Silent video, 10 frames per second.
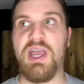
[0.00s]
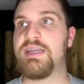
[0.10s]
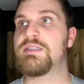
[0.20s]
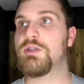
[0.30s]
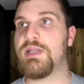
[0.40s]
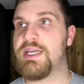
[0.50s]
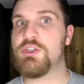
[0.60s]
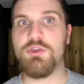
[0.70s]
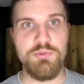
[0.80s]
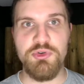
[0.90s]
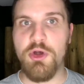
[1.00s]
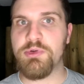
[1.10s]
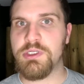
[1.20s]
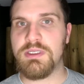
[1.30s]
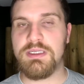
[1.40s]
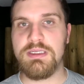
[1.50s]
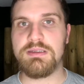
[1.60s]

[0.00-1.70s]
isolation properties